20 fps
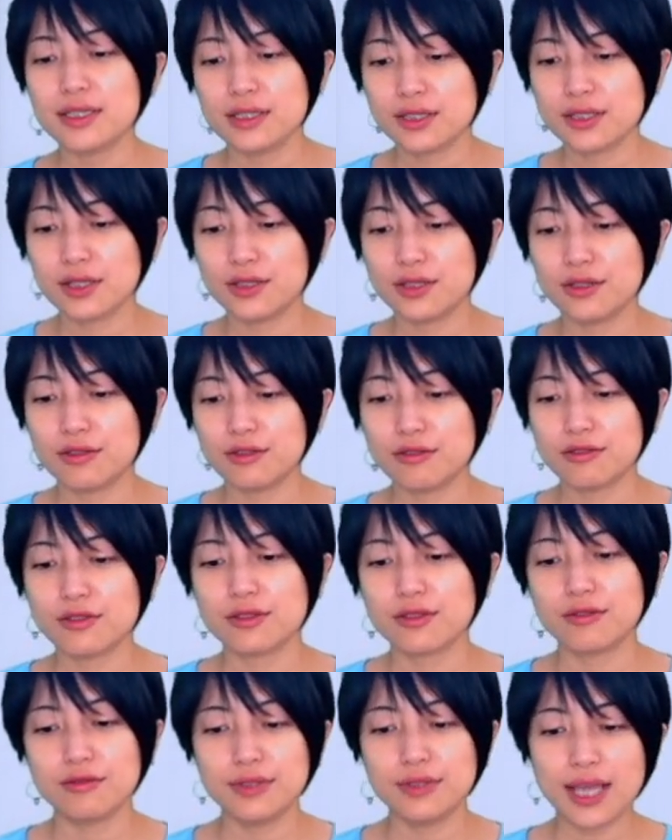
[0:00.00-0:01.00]
So
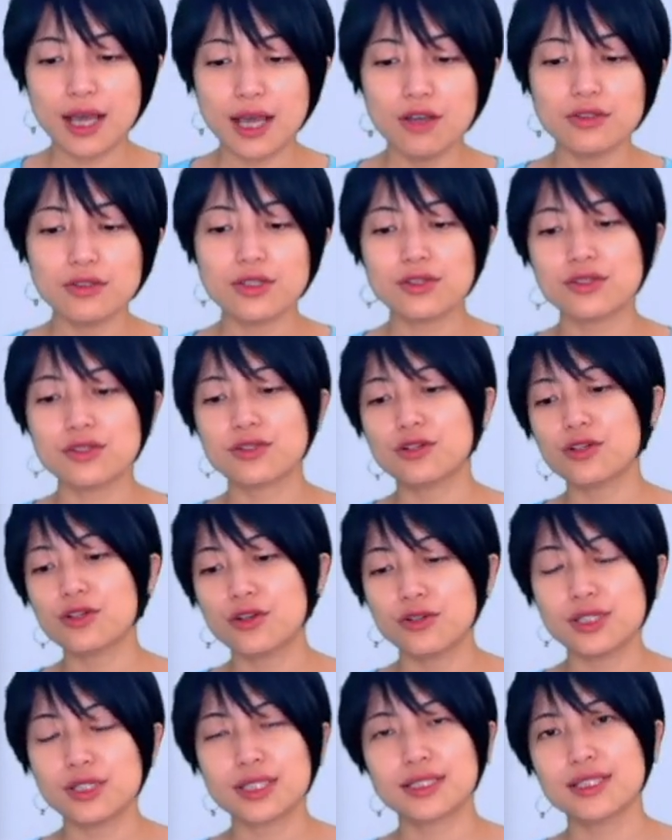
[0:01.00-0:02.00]
now the circle
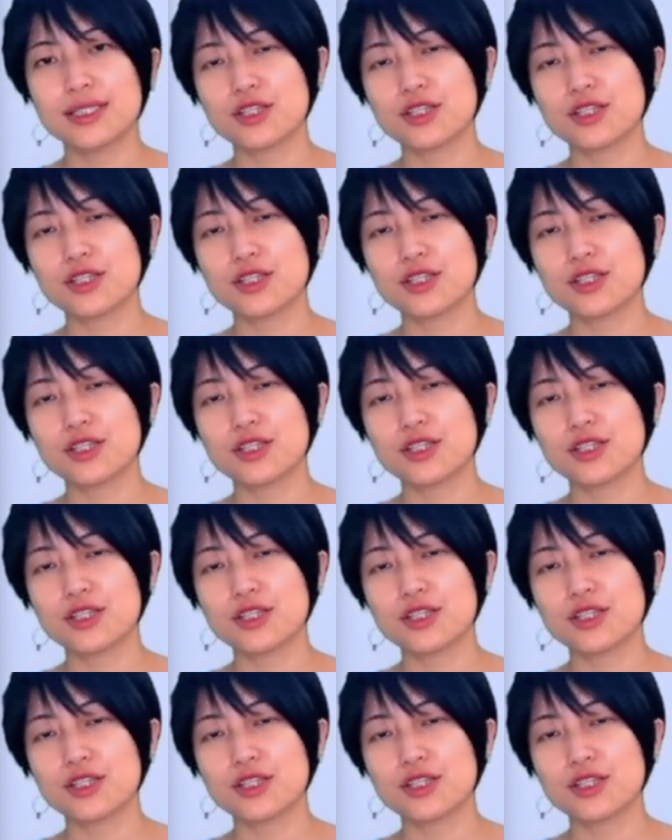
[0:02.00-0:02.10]
is going